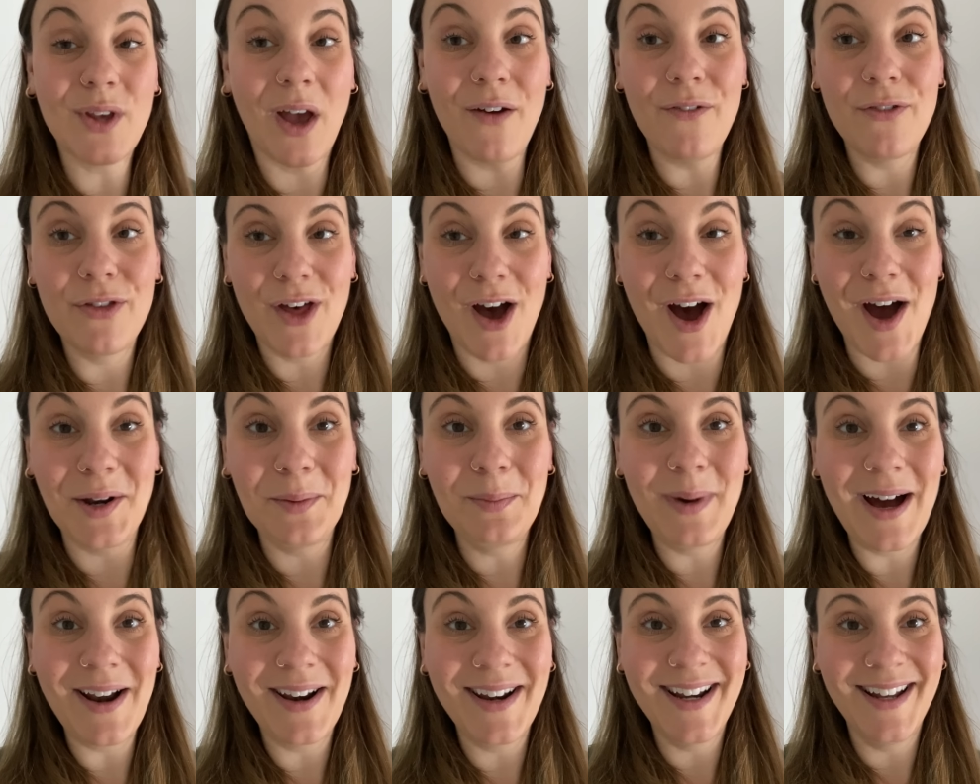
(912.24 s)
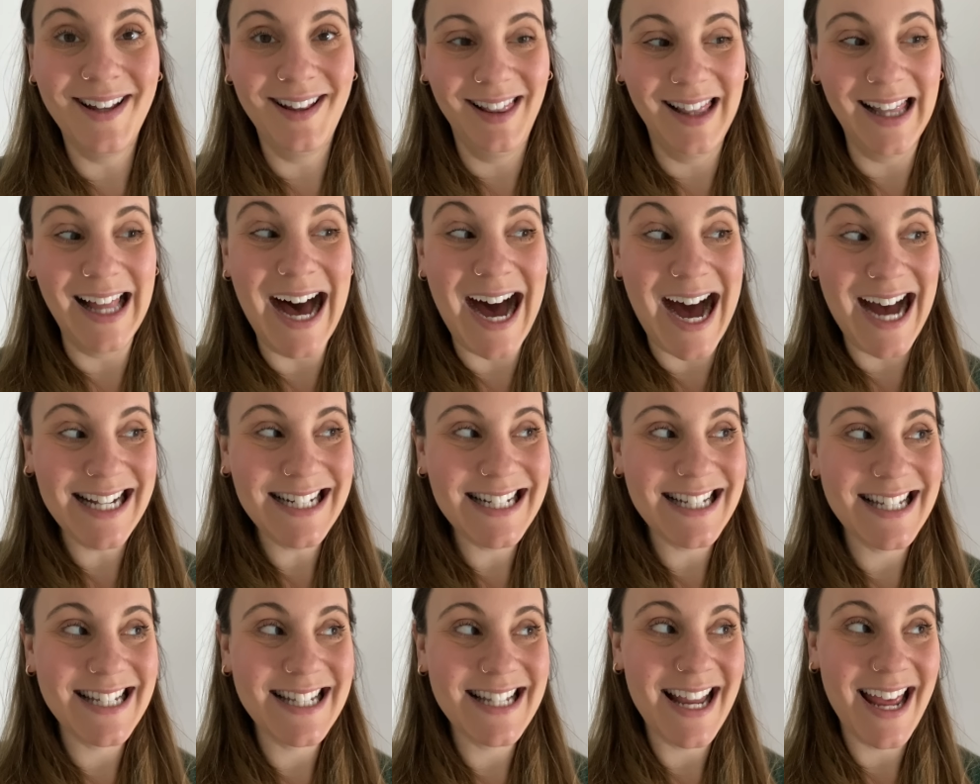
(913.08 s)
I've thought about it a
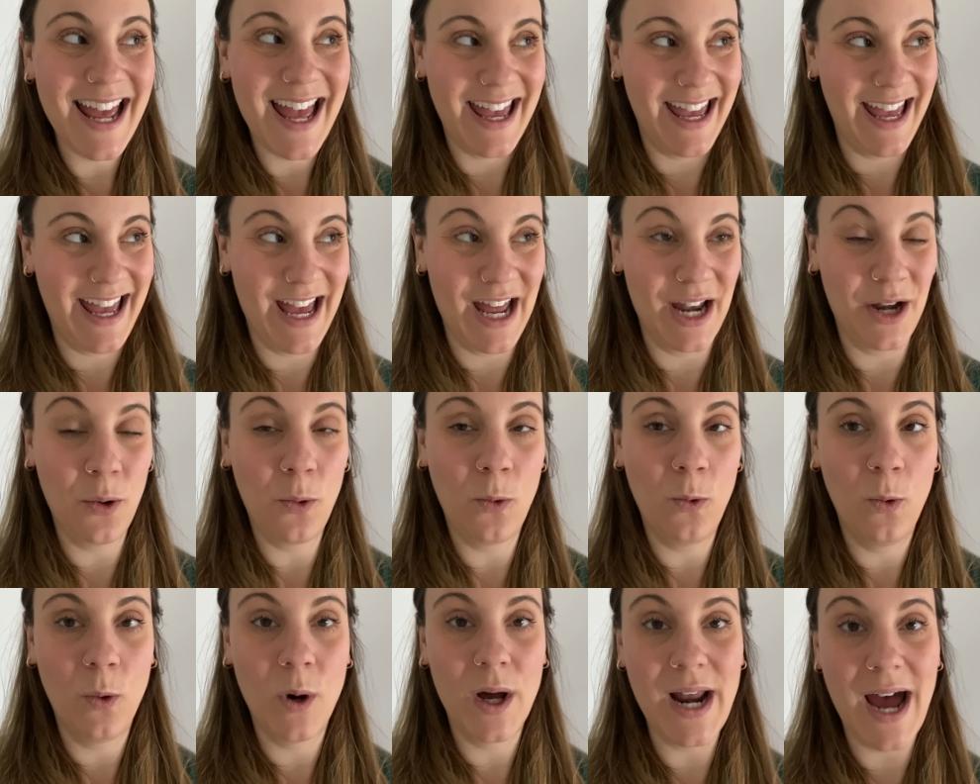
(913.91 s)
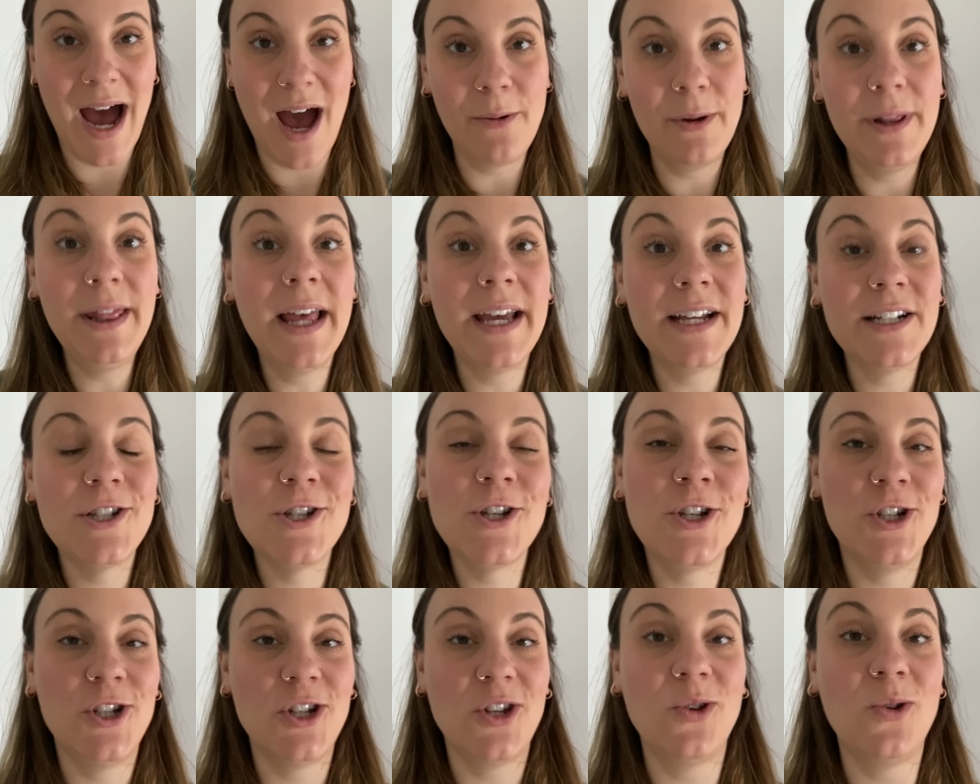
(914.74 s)
lot, and what I would like
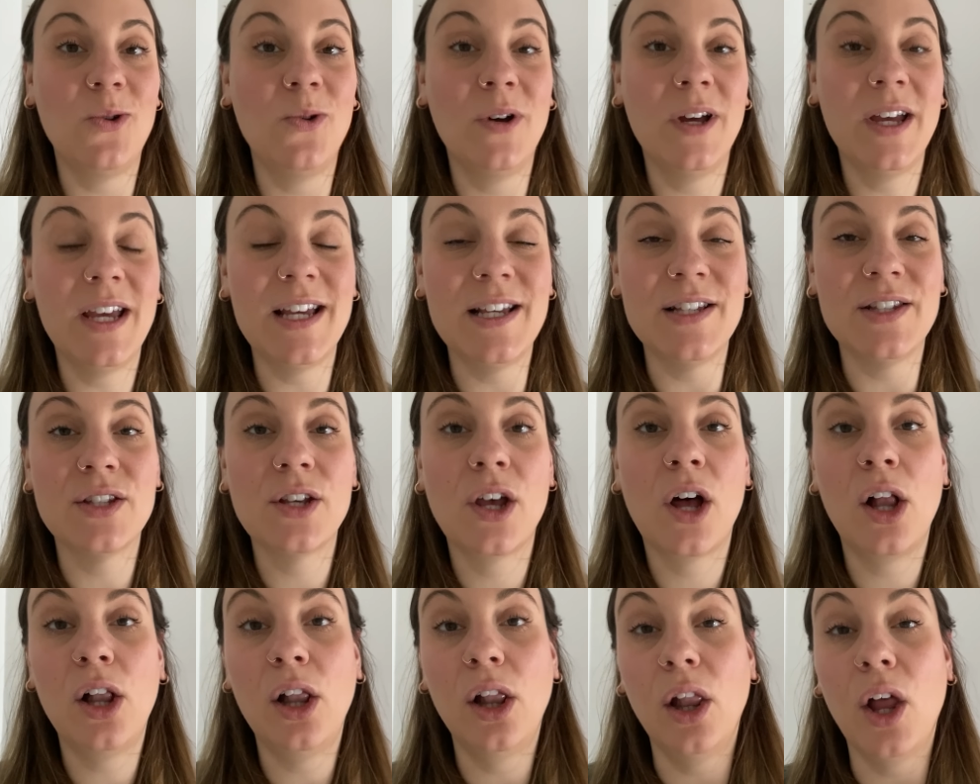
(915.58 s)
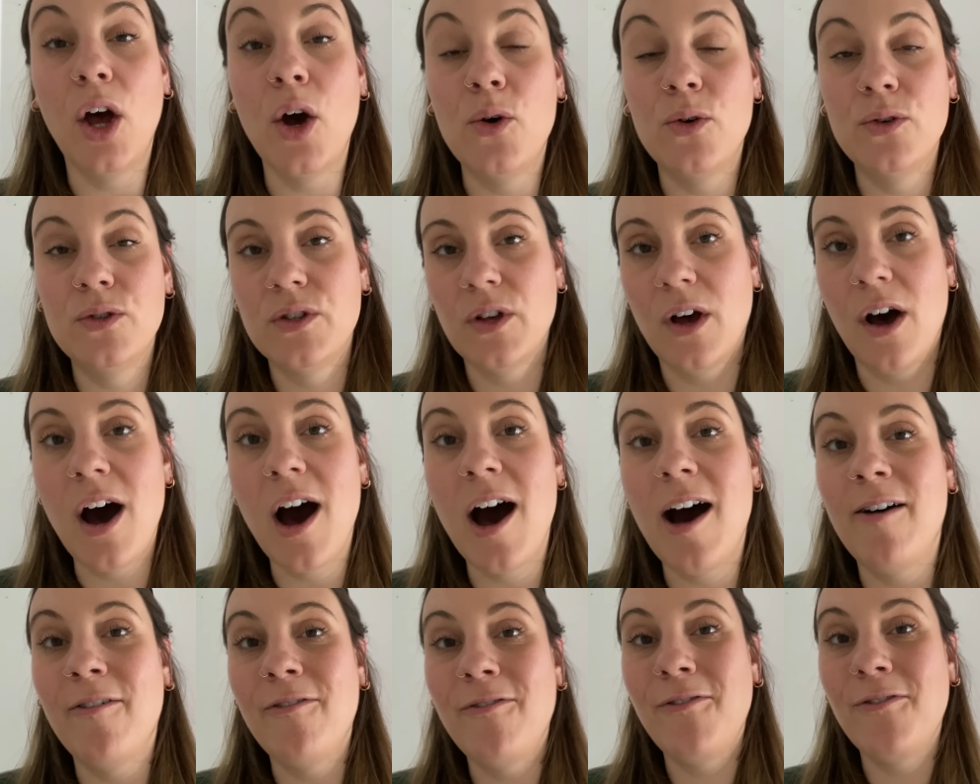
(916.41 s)
to do is close
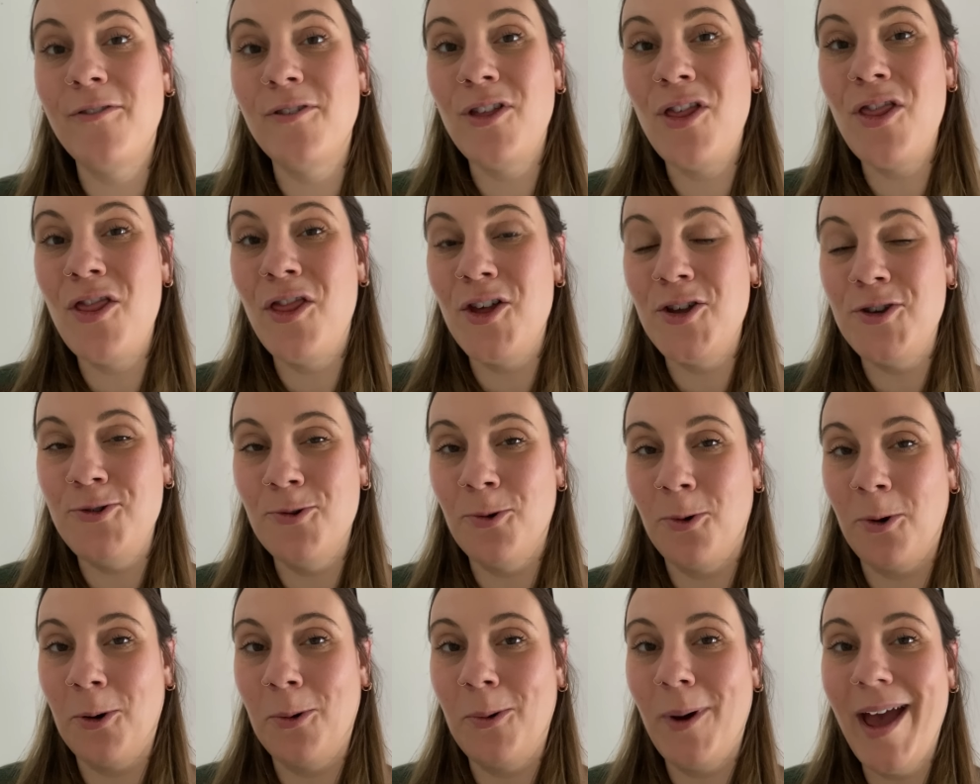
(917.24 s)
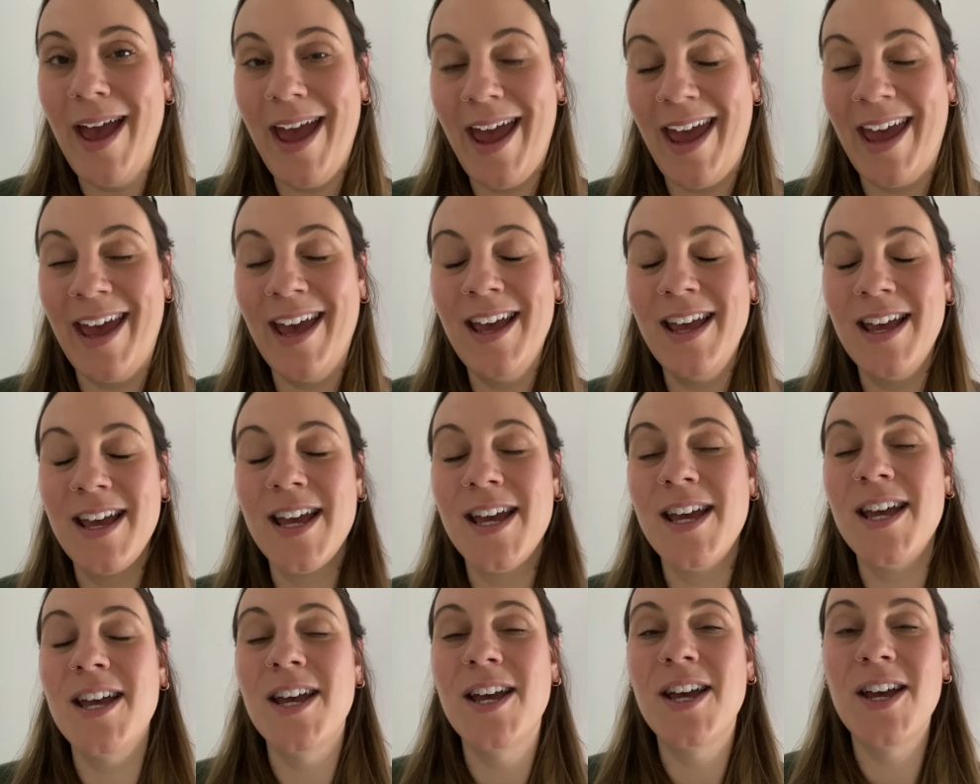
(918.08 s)
off the doorway
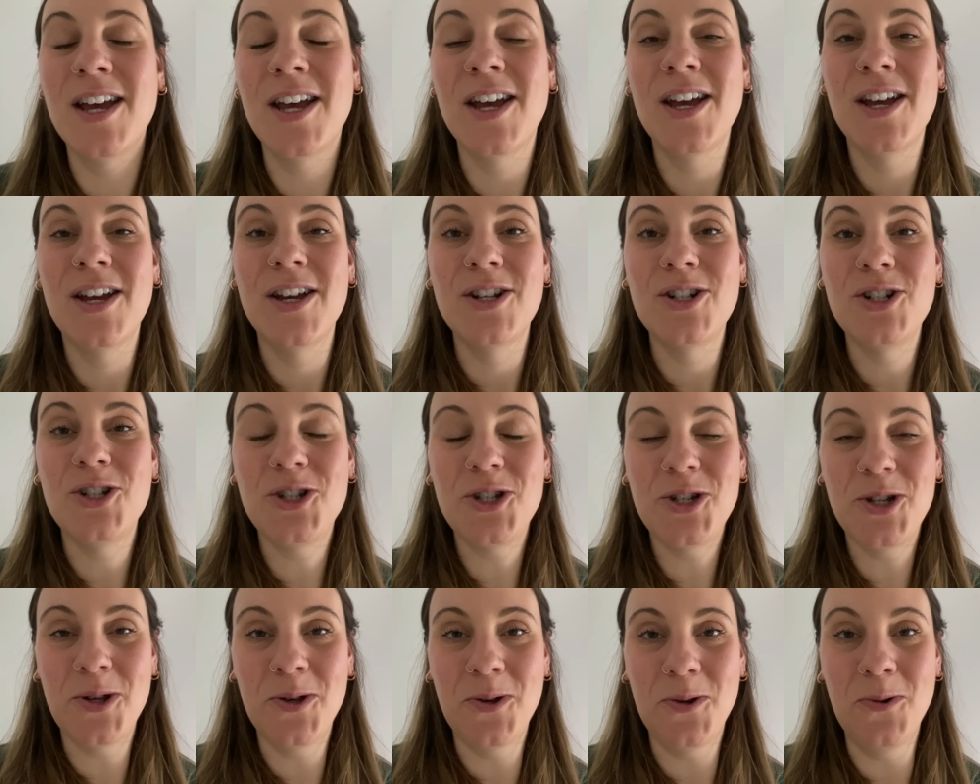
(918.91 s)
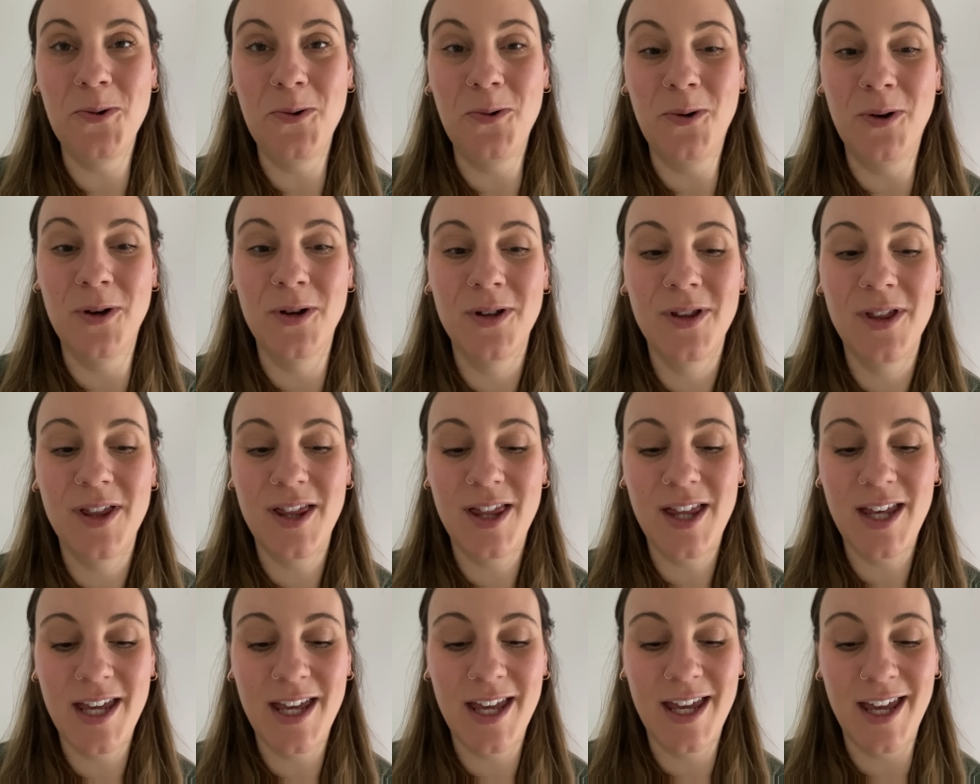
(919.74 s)
to
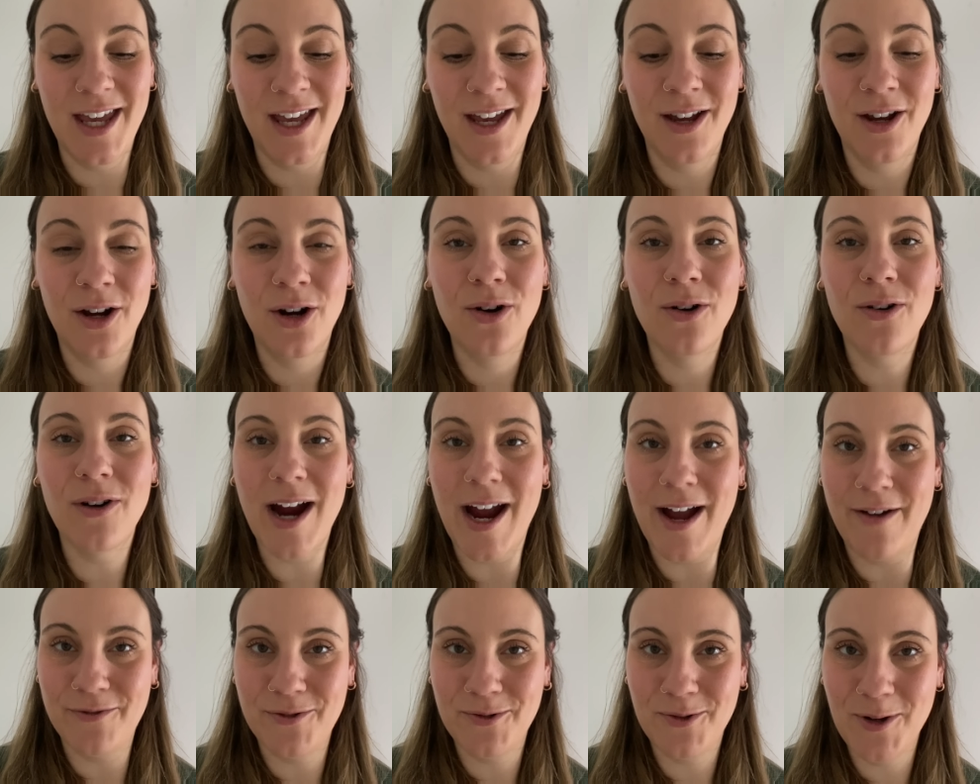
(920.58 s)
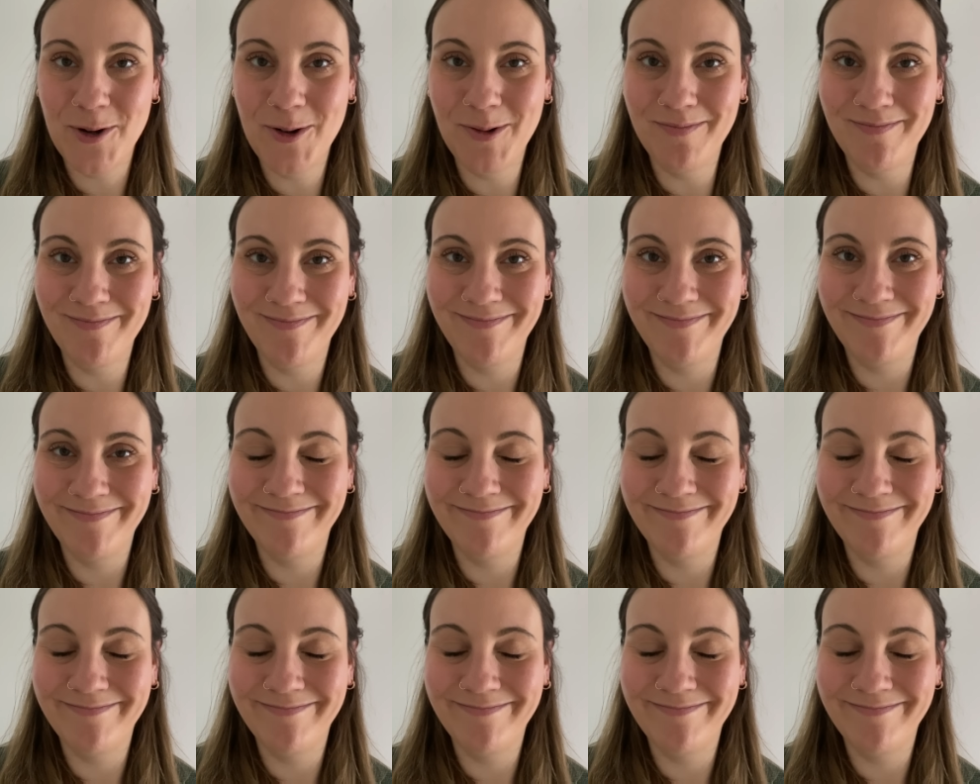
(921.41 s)
the craft room.